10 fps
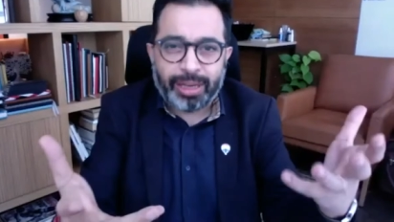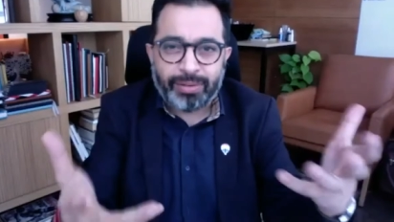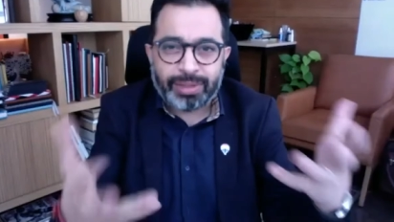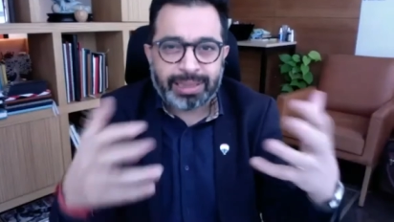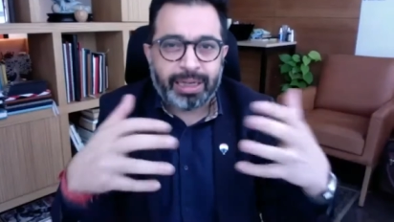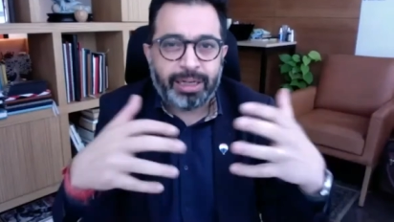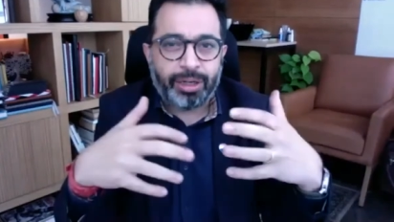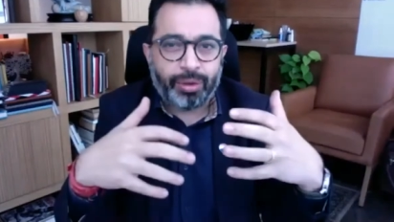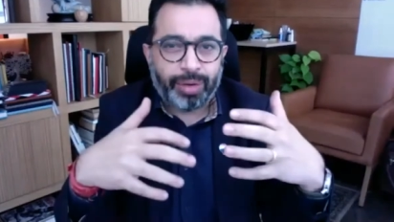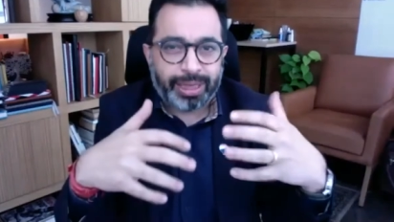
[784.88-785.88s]
which has
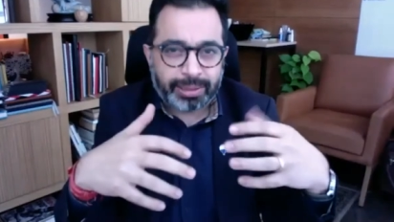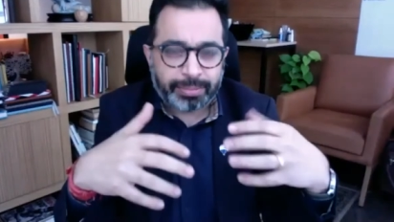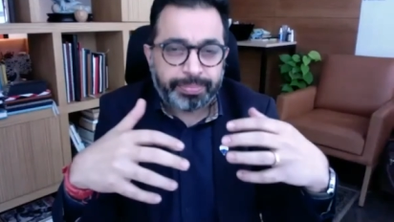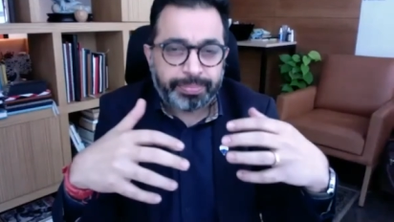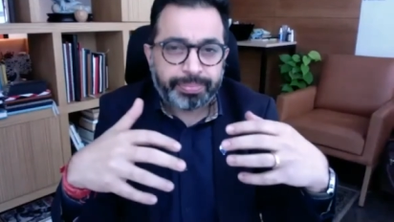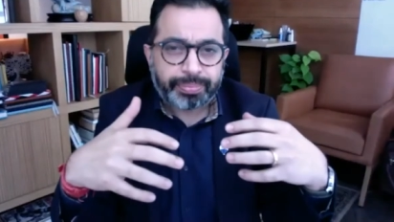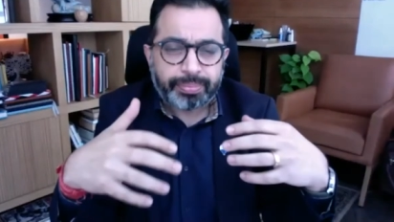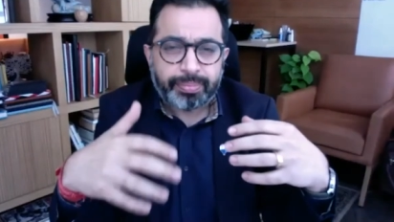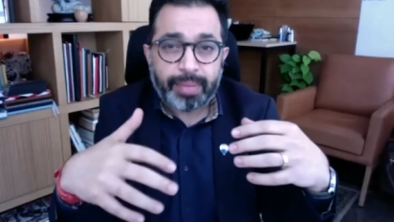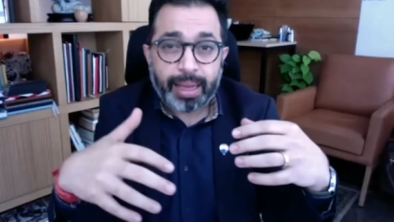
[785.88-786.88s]
100 units.
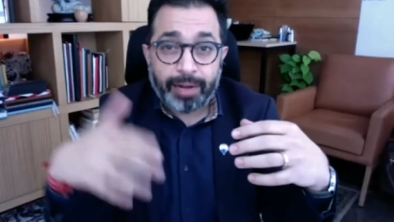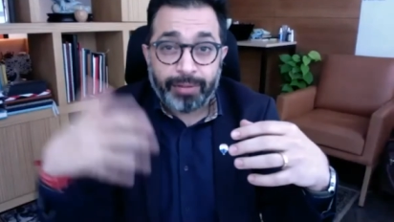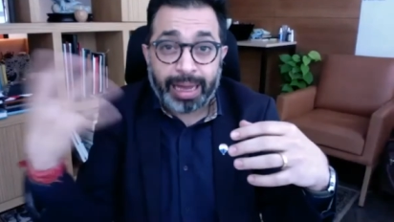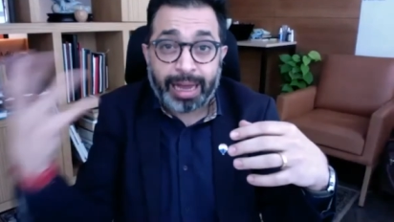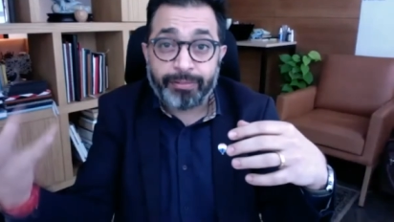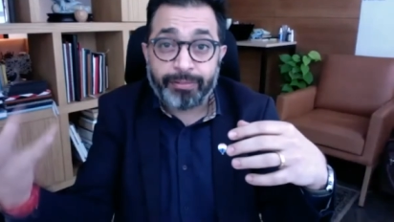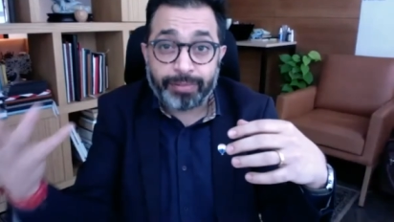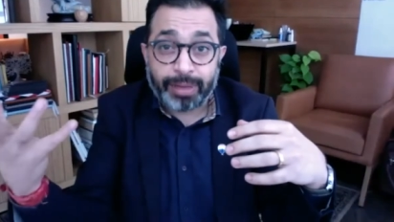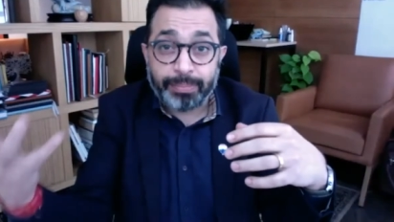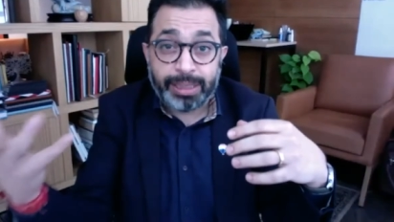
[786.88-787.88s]
And we have
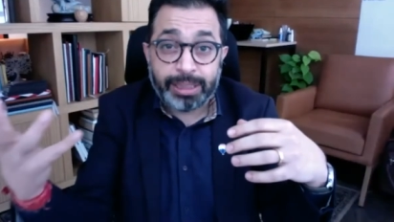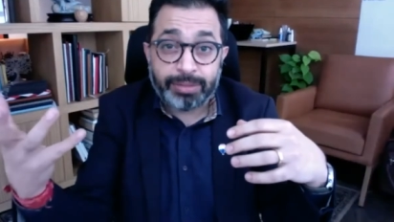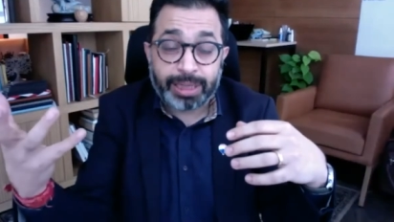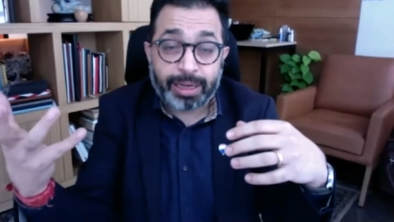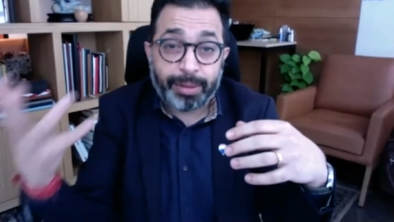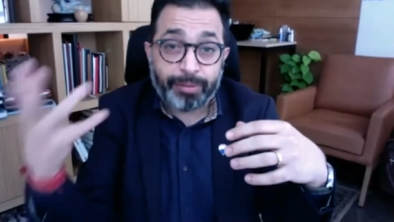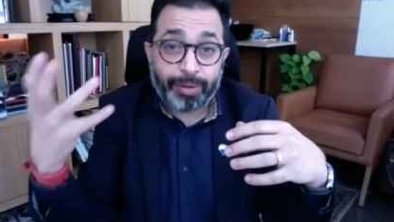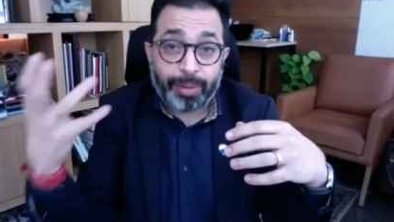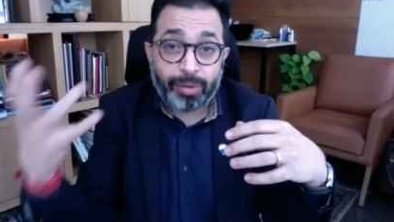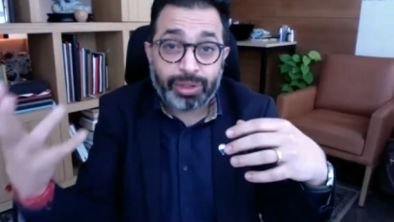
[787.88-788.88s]
companies which are coming
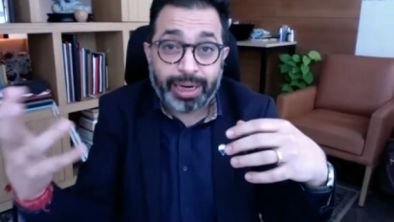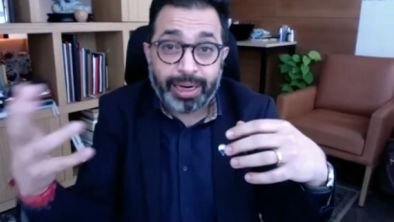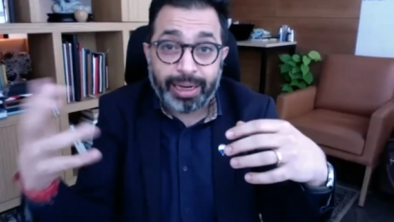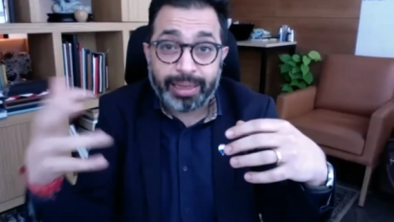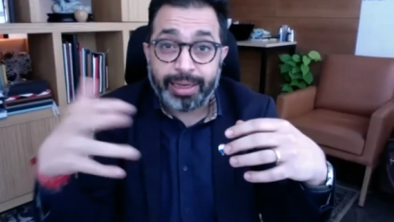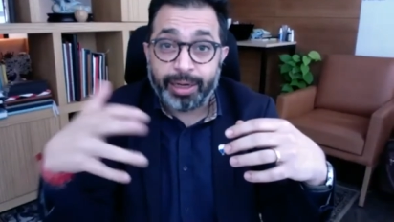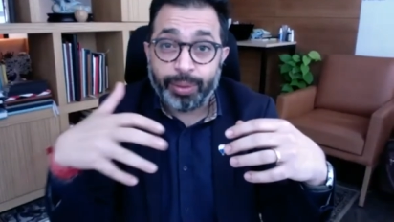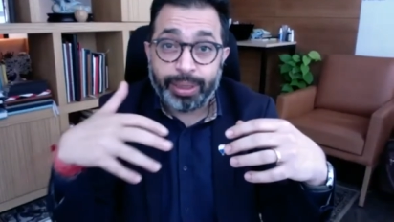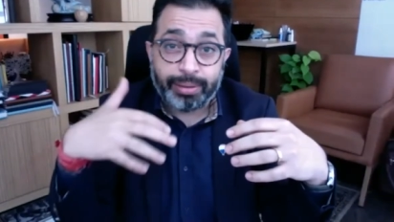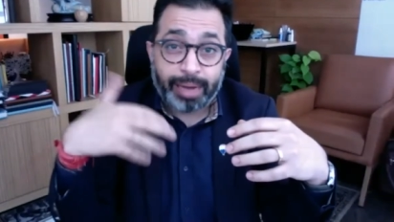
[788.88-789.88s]
from outside and they're
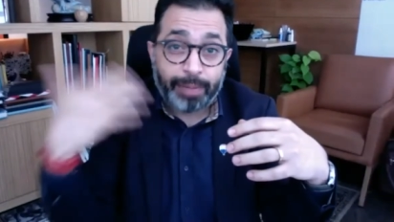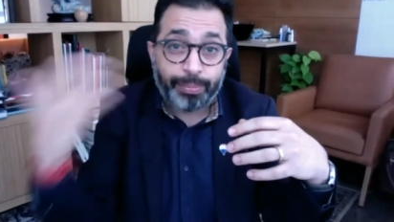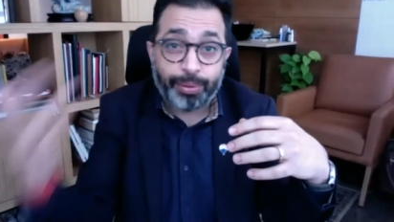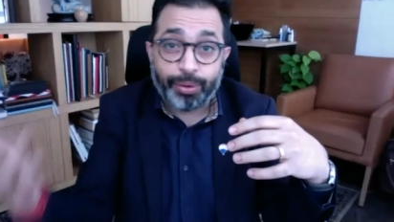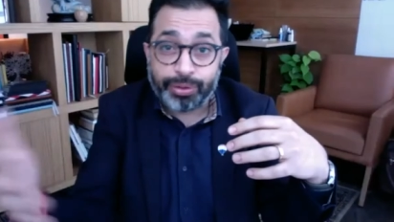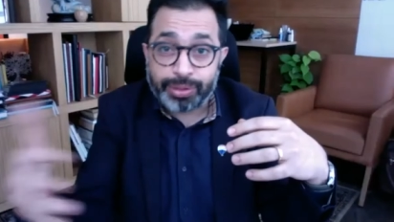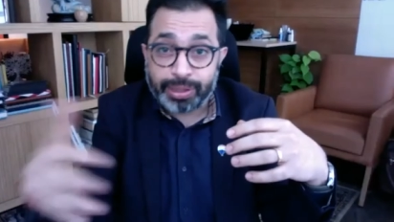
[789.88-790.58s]
doing IPOs.